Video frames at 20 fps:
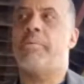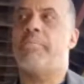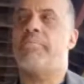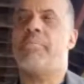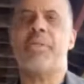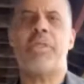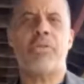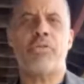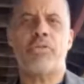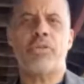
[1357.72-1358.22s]

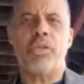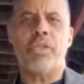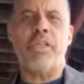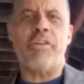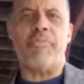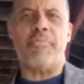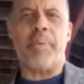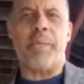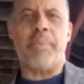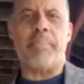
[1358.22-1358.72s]
but there shouldn't
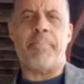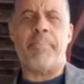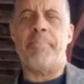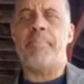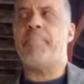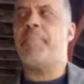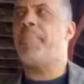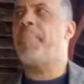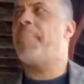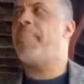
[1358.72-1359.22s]
have been.
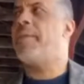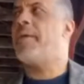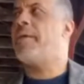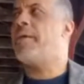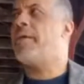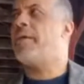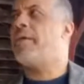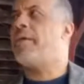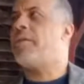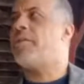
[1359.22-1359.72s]

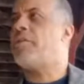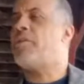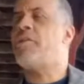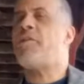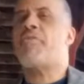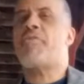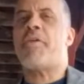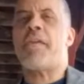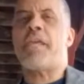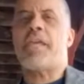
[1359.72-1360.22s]
Do you
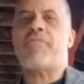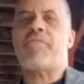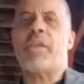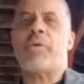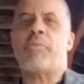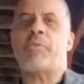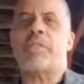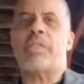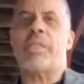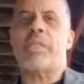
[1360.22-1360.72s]
think if
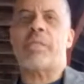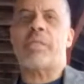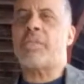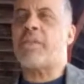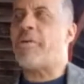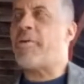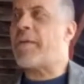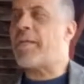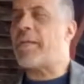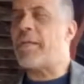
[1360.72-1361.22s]
there was a
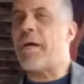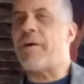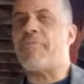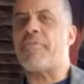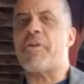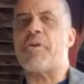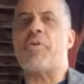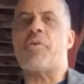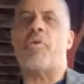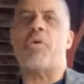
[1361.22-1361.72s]
libertarian
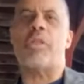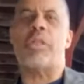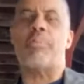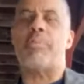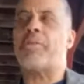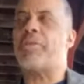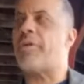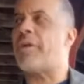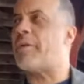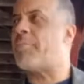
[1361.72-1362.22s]
governor or a
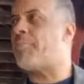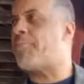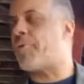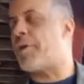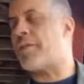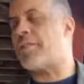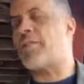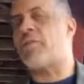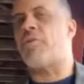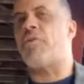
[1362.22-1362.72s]
libertarian
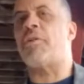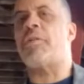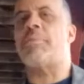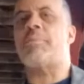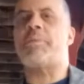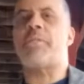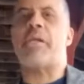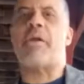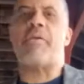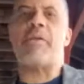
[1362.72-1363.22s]
president or a
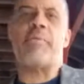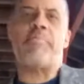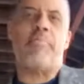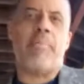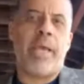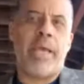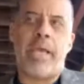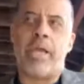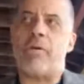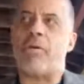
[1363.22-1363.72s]
libertarian
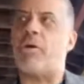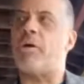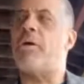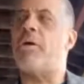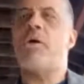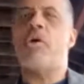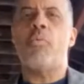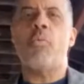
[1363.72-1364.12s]
mayor or